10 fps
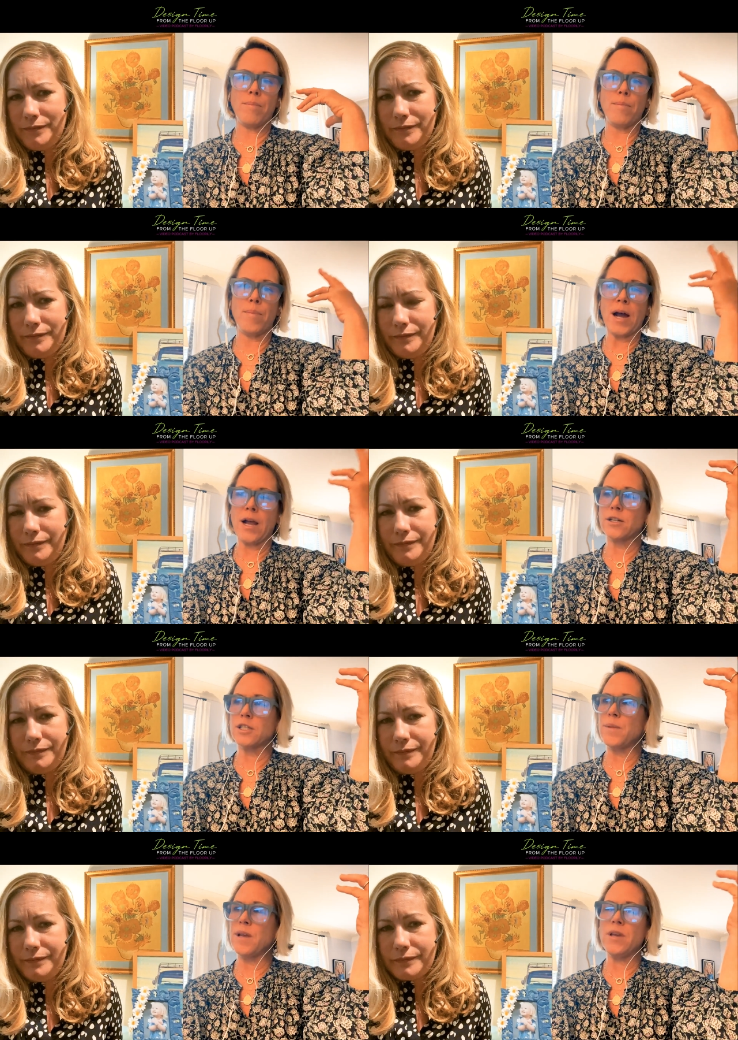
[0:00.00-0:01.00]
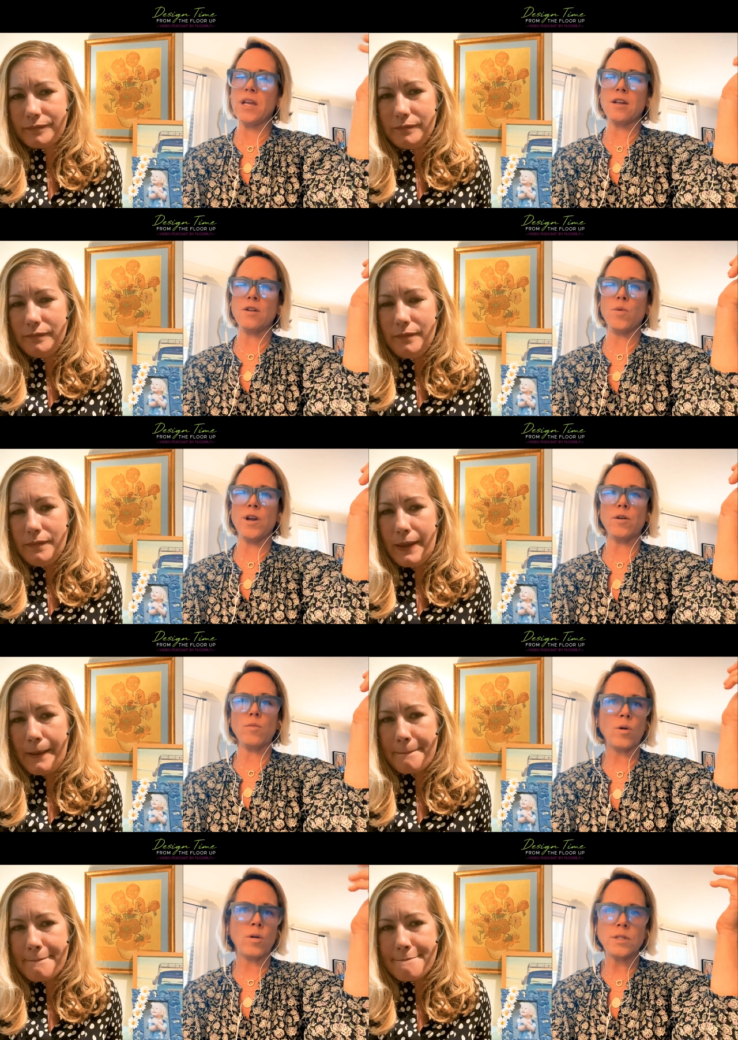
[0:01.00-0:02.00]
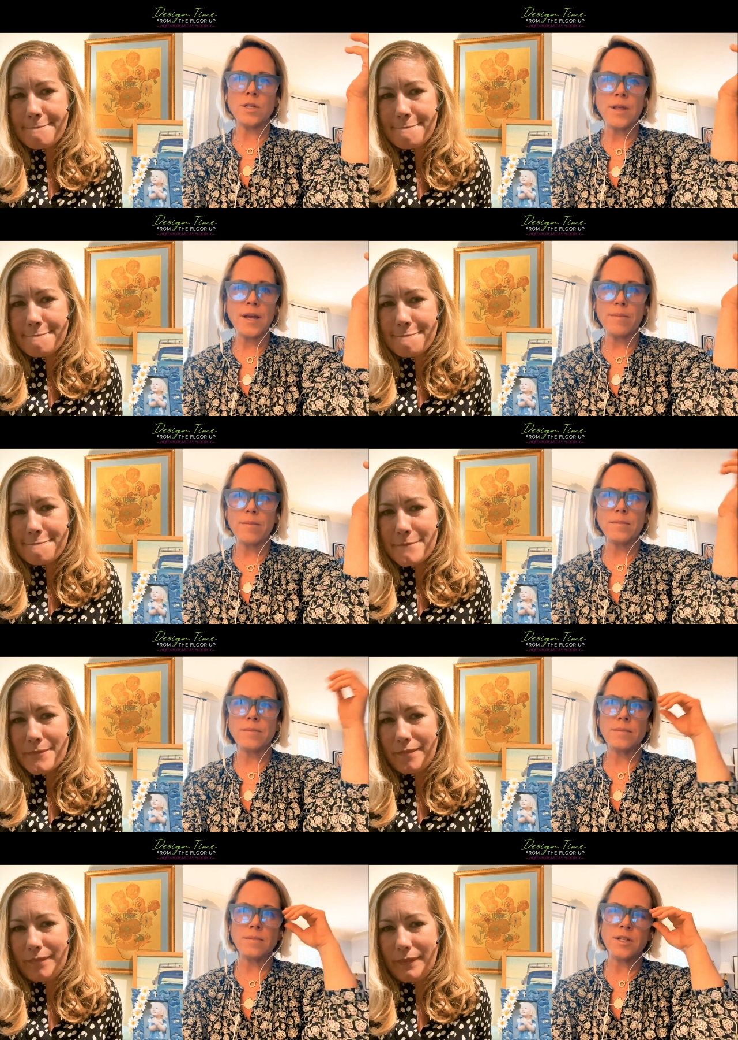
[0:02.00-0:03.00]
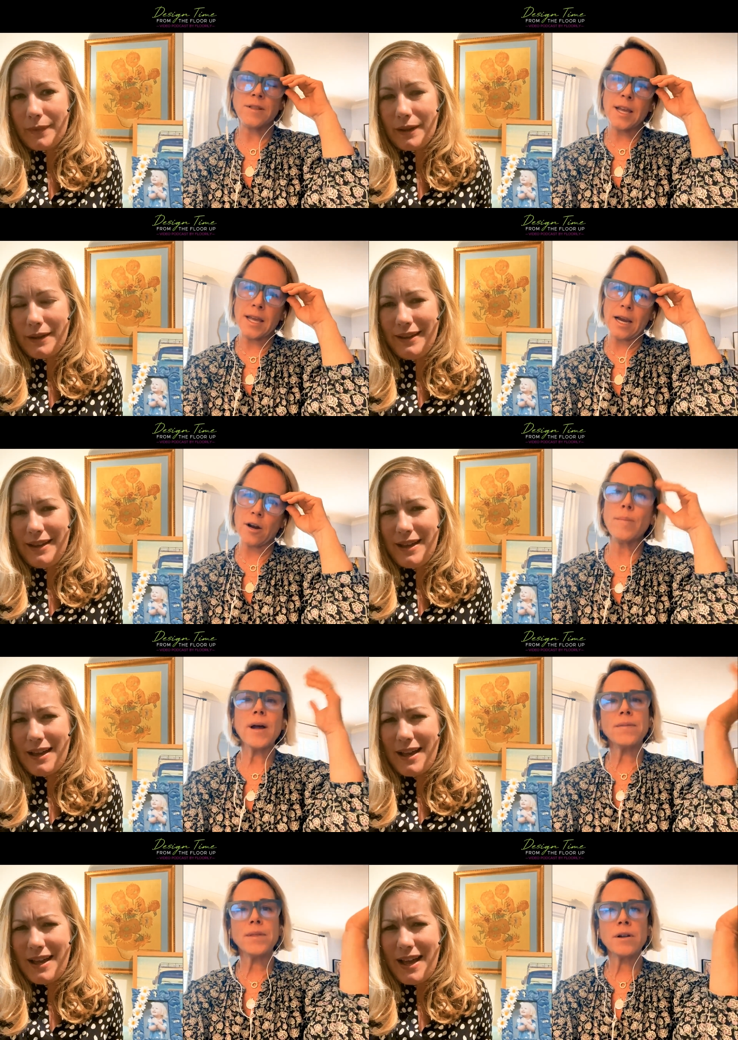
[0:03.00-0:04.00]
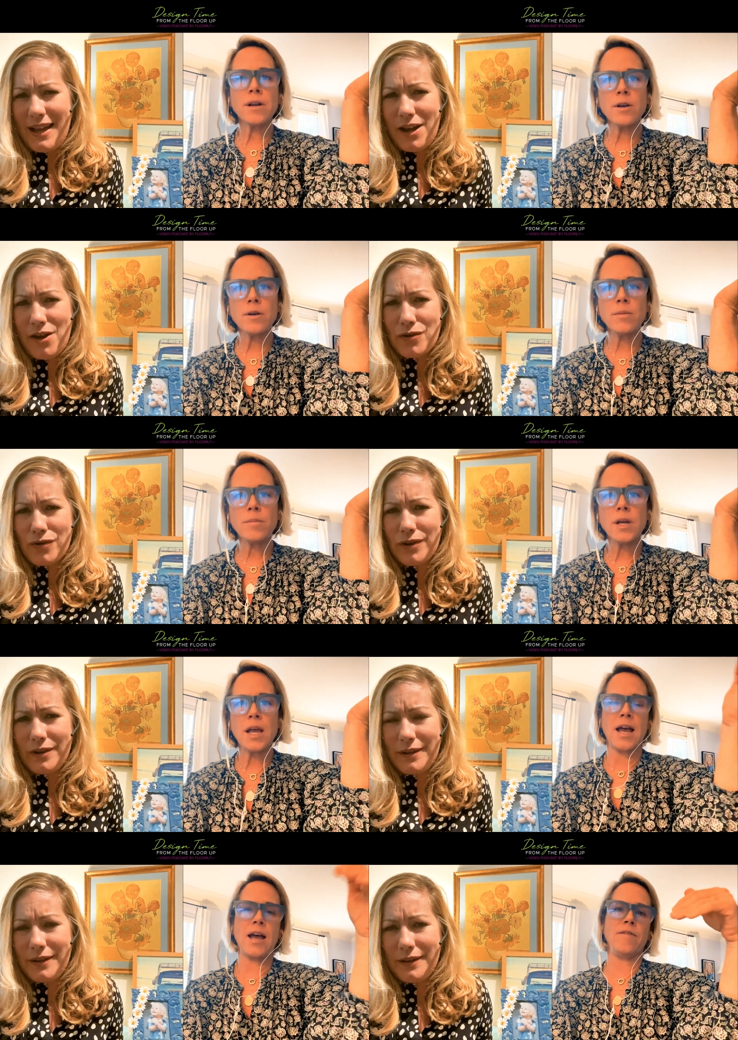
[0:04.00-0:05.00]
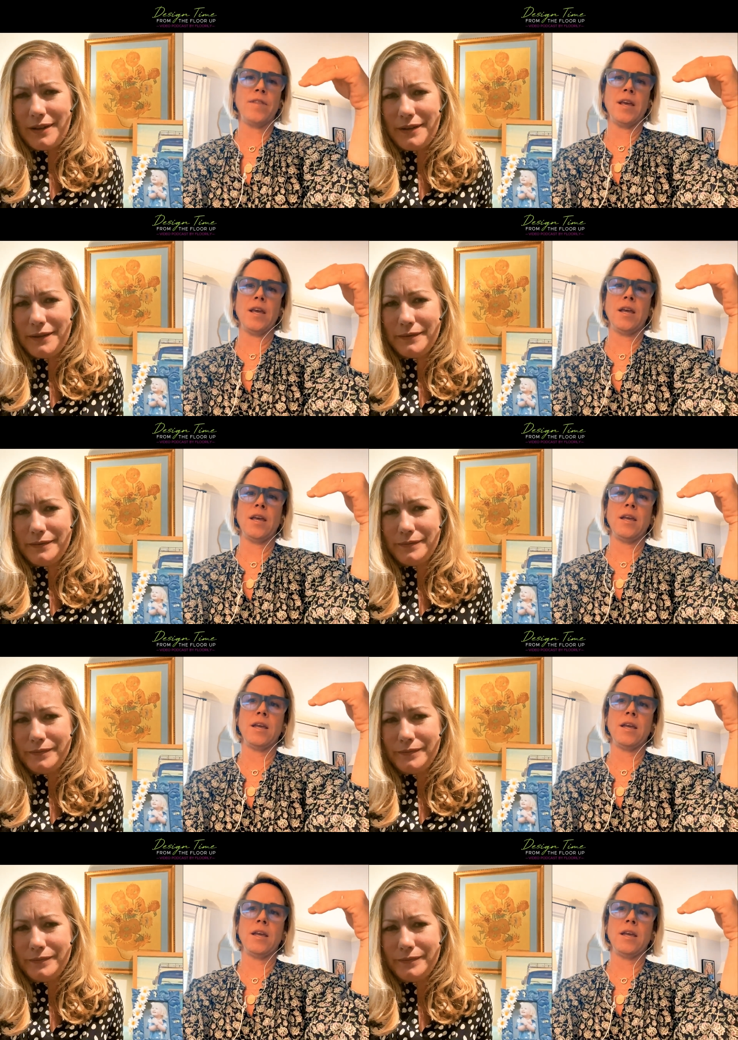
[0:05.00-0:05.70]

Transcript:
Speaker 1: buyers may begin to wonder, well, do they do they care about their home? I know. Have they